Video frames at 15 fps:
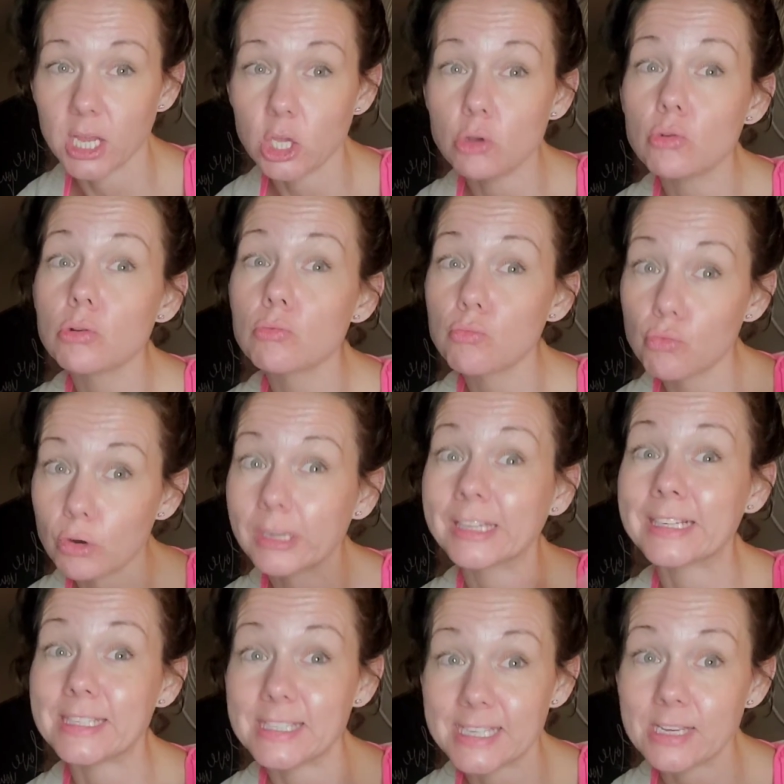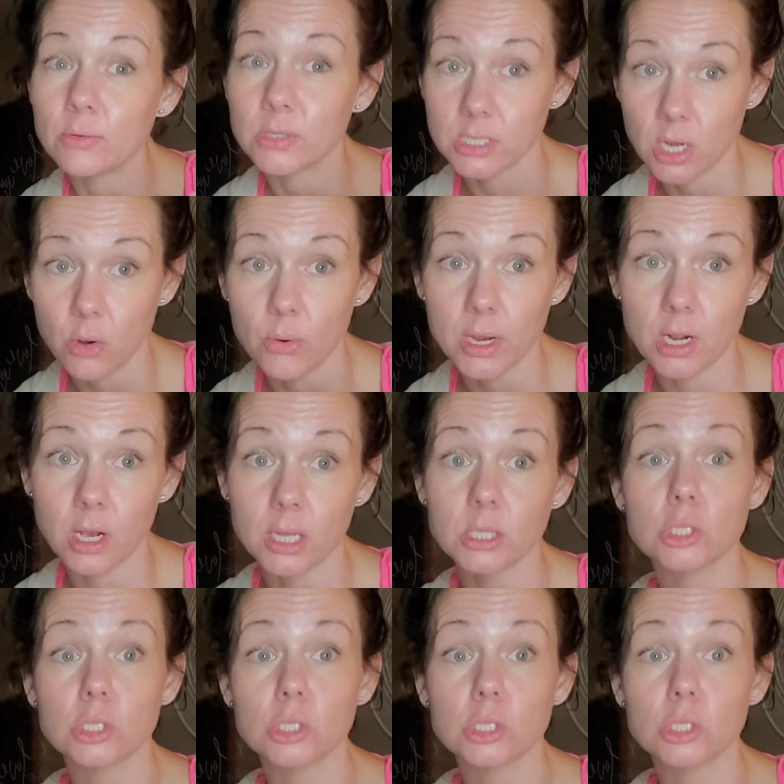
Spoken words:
You can really see what's going on.